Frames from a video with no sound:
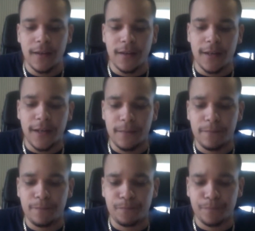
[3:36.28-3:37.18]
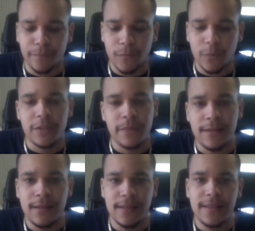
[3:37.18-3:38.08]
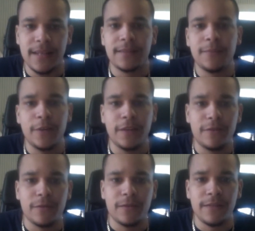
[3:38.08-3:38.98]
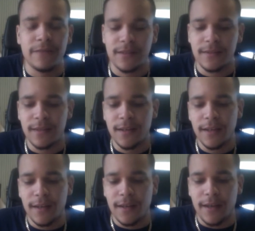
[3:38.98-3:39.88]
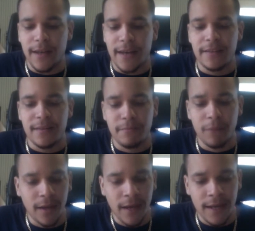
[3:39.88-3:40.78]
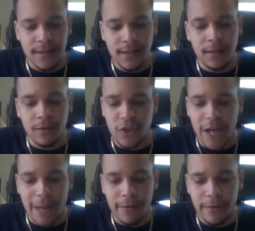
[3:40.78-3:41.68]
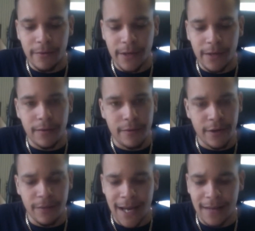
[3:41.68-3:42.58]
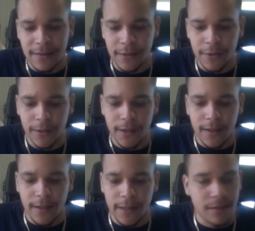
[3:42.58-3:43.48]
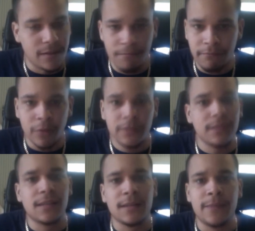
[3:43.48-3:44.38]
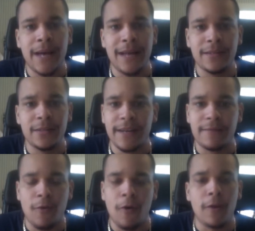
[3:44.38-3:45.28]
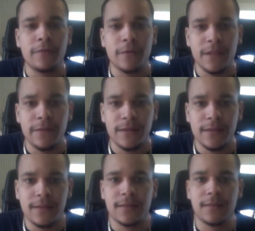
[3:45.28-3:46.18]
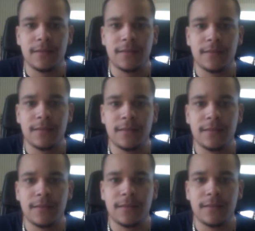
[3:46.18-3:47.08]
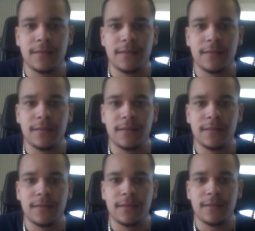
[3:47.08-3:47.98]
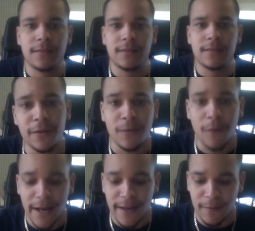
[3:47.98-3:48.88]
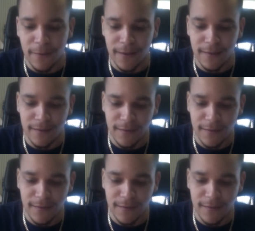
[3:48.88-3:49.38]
um, which is basically the testimony of Josephus. Uh, and it's in Book 18, Chapter 3, the third passage. Um, it's the most discussed passage out of all of Josephus's writings. Um, and I'm sure you can understand why when